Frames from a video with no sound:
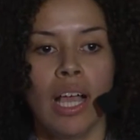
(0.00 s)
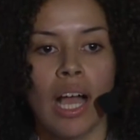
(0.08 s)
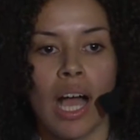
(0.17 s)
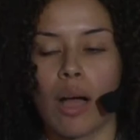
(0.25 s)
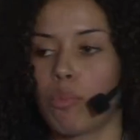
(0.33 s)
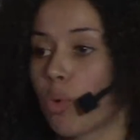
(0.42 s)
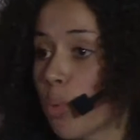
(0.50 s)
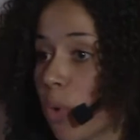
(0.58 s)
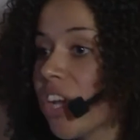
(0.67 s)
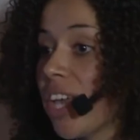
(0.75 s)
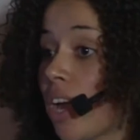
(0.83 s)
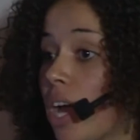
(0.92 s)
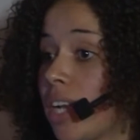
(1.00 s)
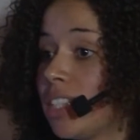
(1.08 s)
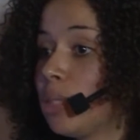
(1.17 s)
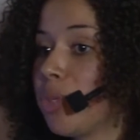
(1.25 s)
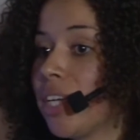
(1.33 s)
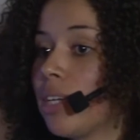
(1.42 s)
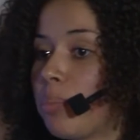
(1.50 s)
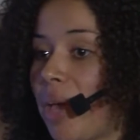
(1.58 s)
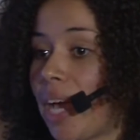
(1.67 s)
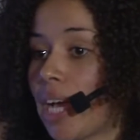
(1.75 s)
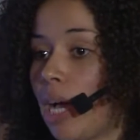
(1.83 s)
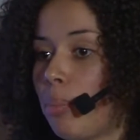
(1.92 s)
We're working on it to bring it
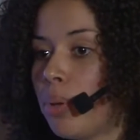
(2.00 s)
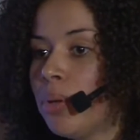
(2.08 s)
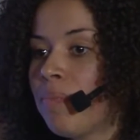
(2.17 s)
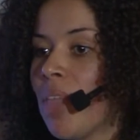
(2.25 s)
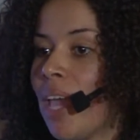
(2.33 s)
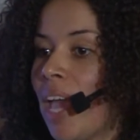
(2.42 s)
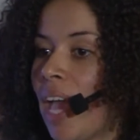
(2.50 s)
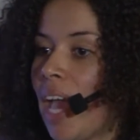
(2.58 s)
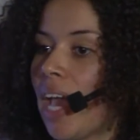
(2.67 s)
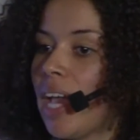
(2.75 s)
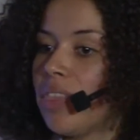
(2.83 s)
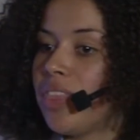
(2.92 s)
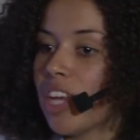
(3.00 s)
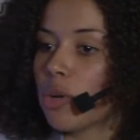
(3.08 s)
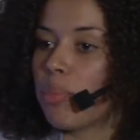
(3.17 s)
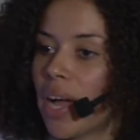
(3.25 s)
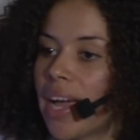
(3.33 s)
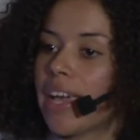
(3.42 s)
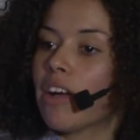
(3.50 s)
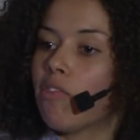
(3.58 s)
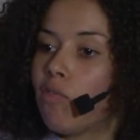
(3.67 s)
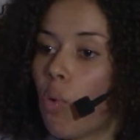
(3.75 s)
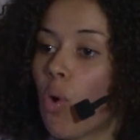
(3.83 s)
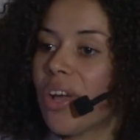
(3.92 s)
back up, and thereby
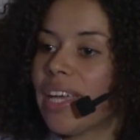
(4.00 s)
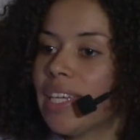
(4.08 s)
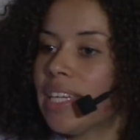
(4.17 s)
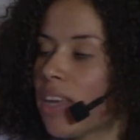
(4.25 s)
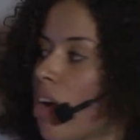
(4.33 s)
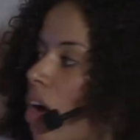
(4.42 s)
avoid